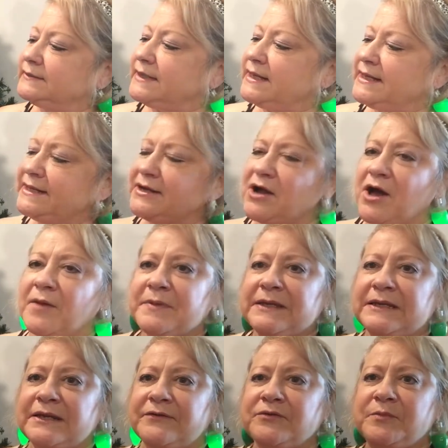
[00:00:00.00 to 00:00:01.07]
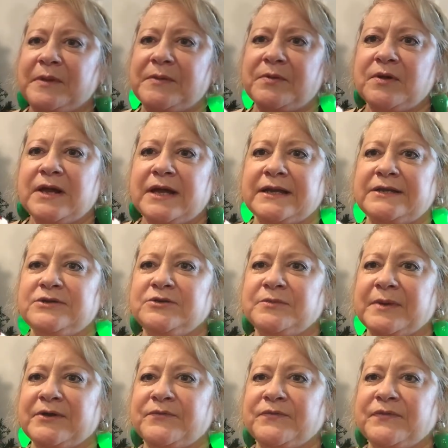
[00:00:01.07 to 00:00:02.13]
kind of copying other people, kind of doing
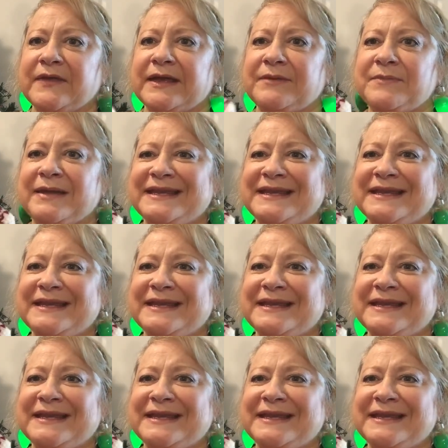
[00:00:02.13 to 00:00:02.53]
my own thing.